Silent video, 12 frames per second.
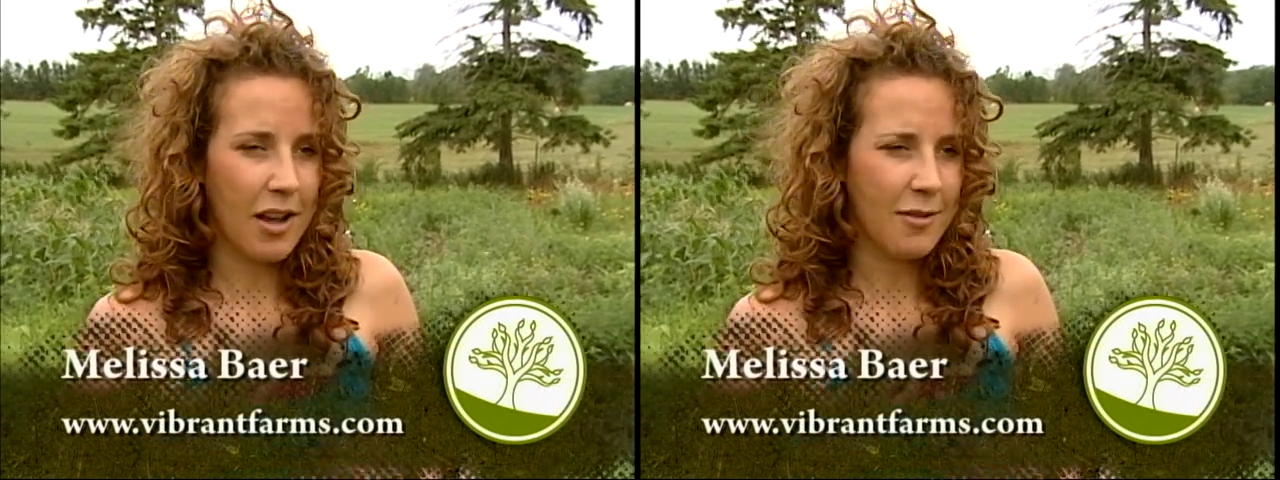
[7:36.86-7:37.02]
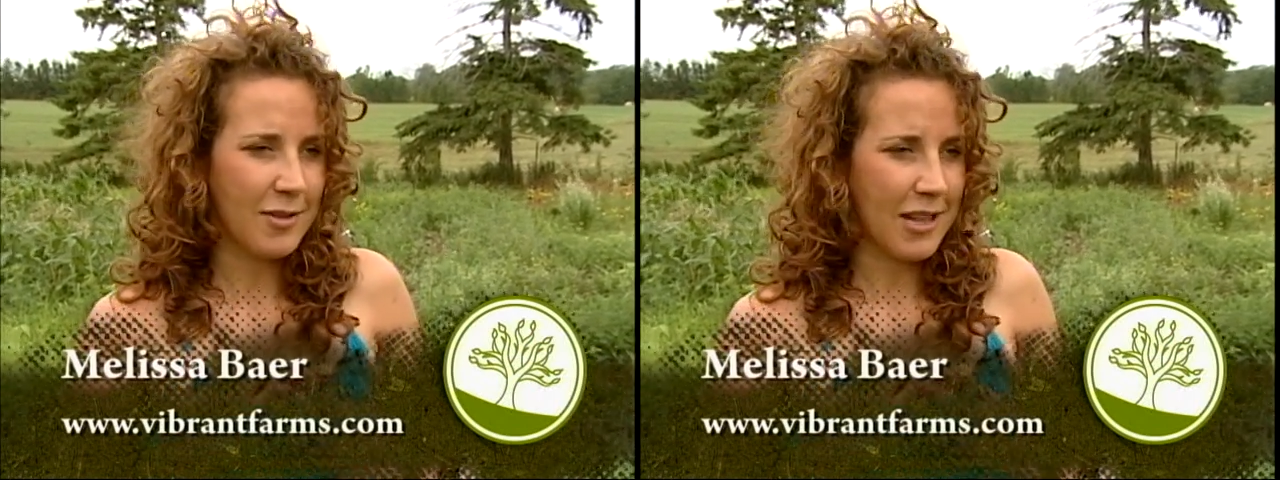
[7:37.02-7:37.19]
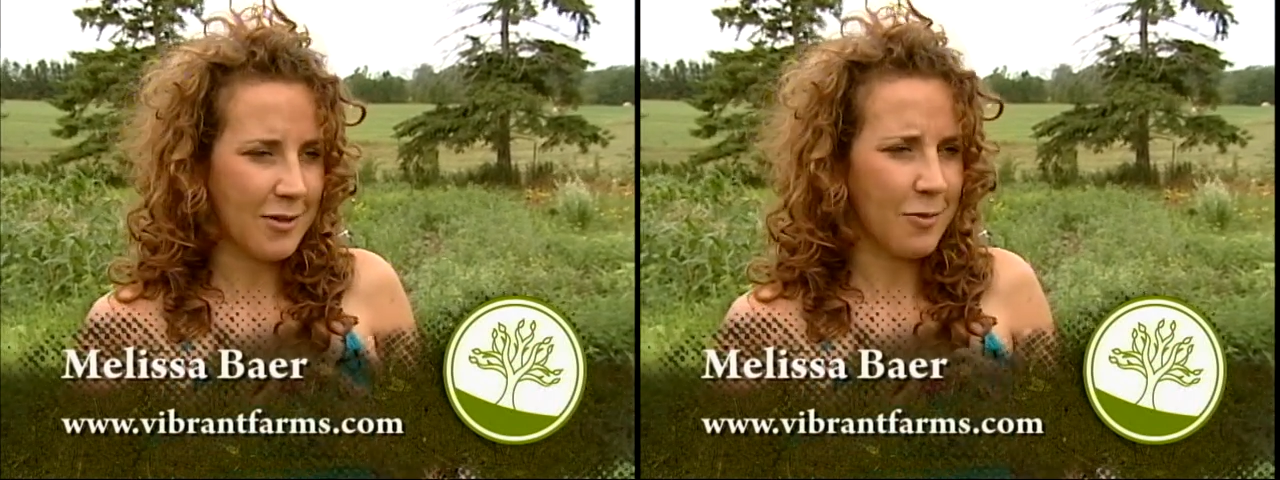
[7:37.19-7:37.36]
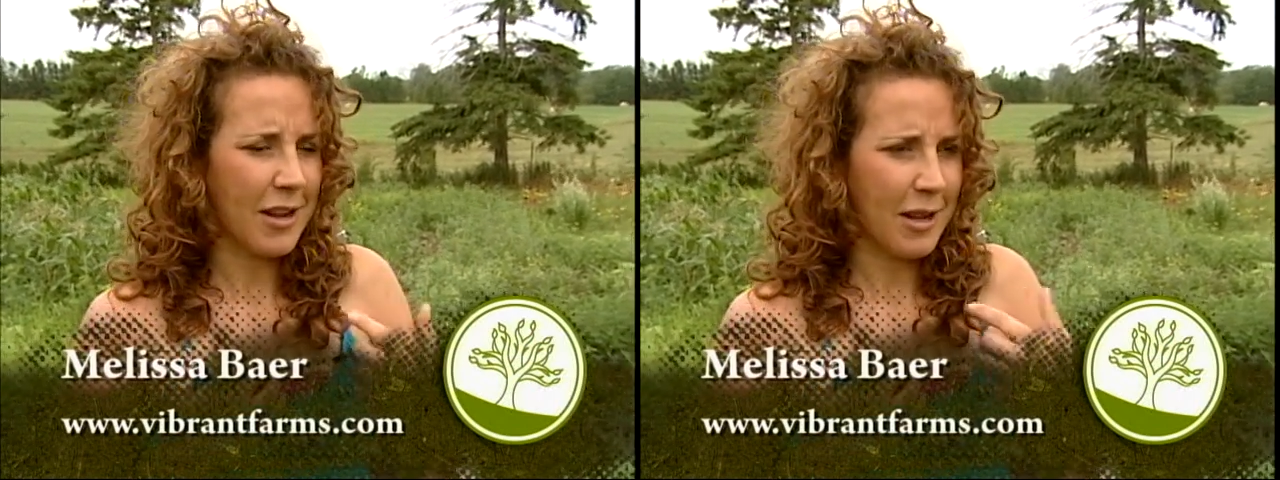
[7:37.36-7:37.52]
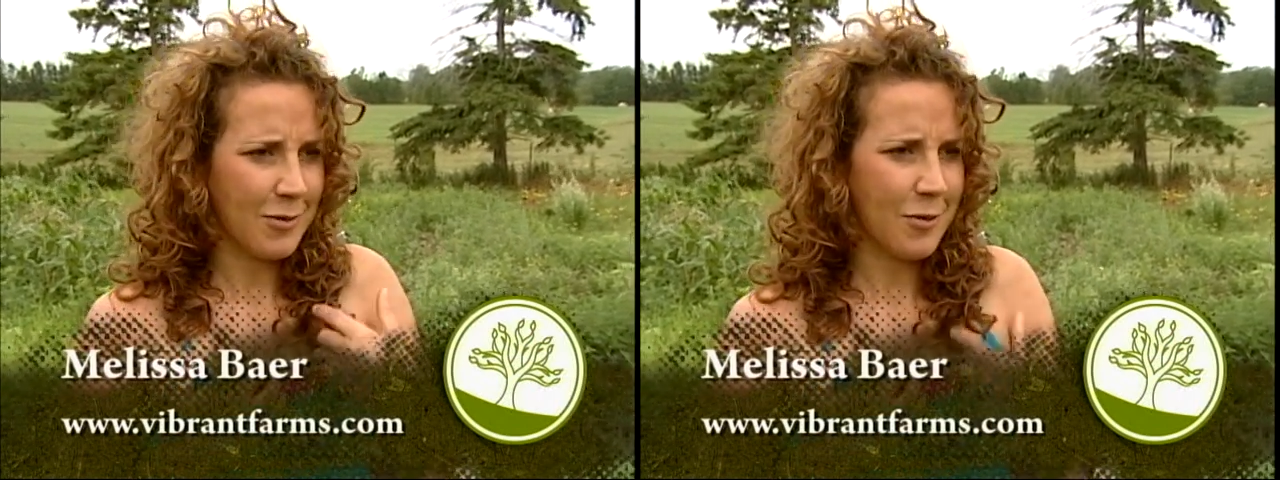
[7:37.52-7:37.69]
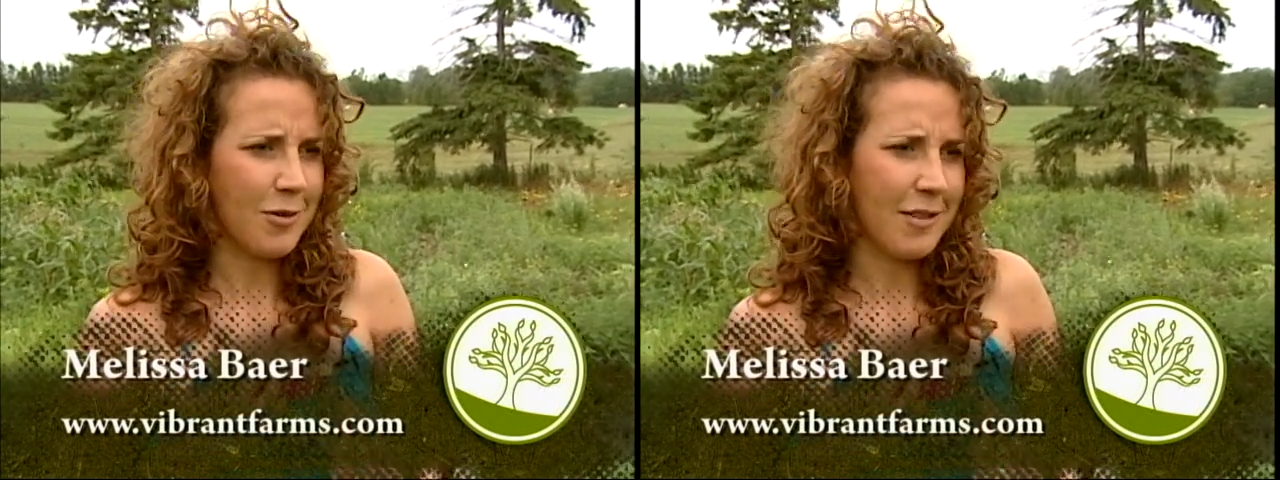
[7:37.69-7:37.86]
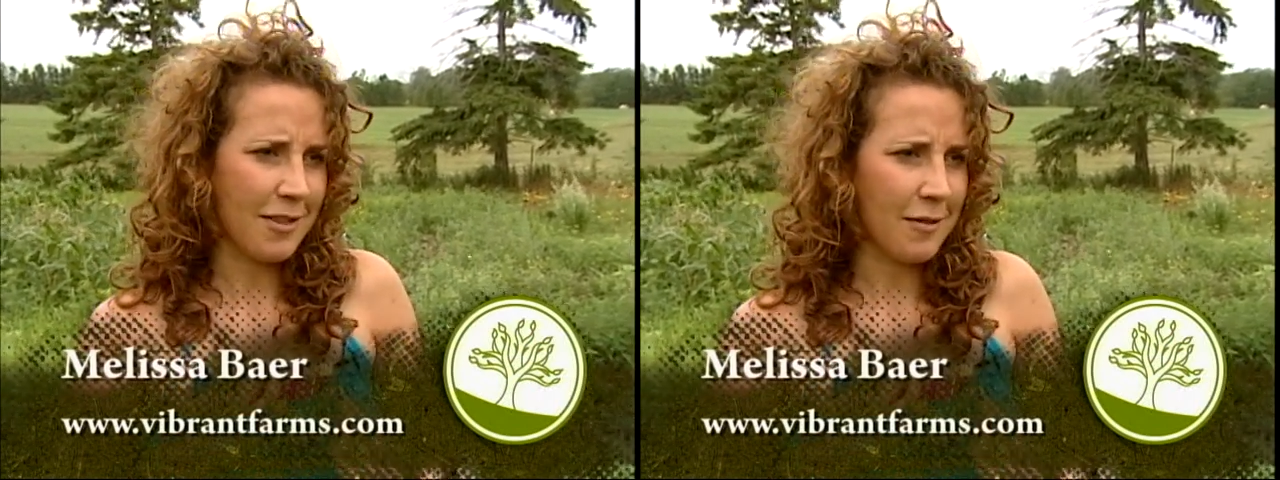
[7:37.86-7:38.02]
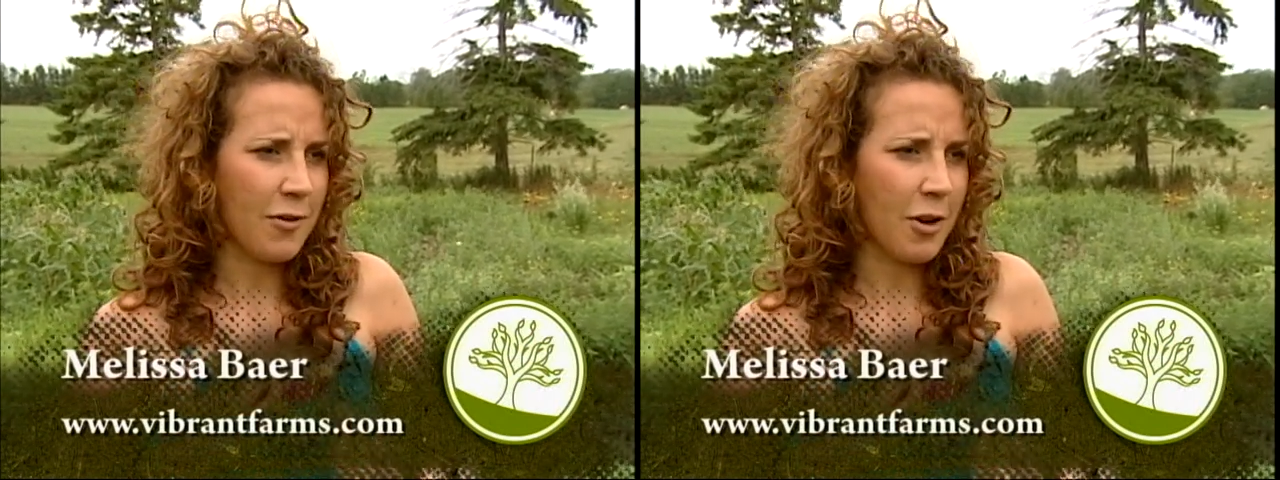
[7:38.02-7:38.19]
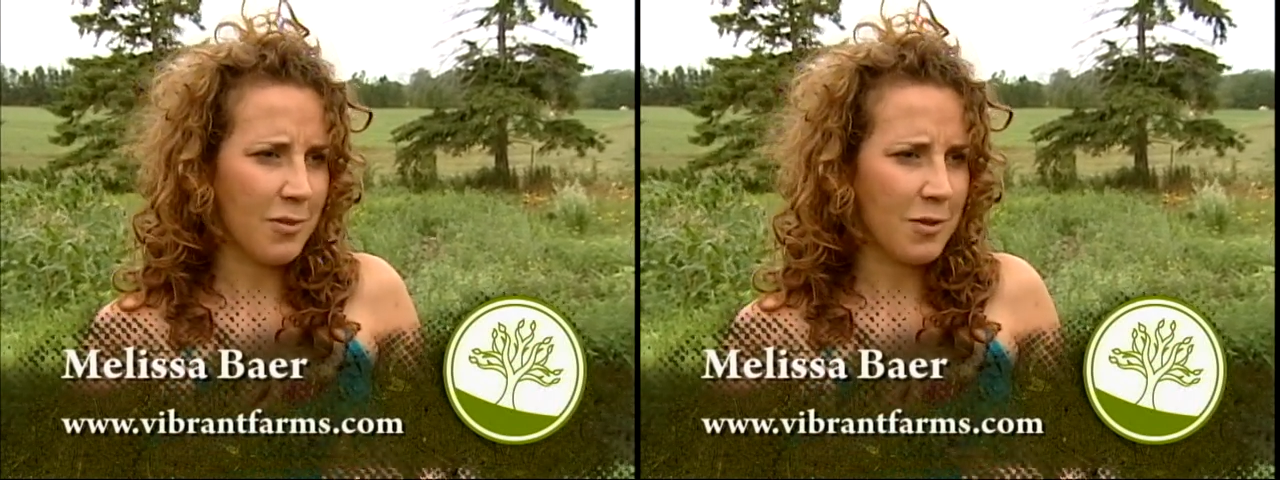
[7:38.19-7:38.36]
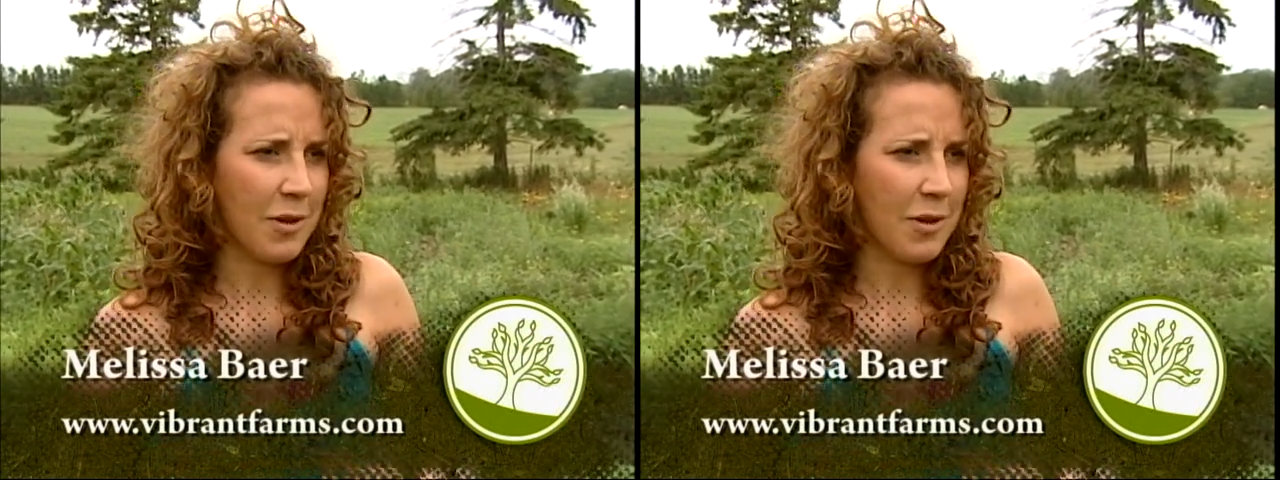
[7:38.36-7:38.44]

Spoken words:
that's why I'm sort of like the farmer's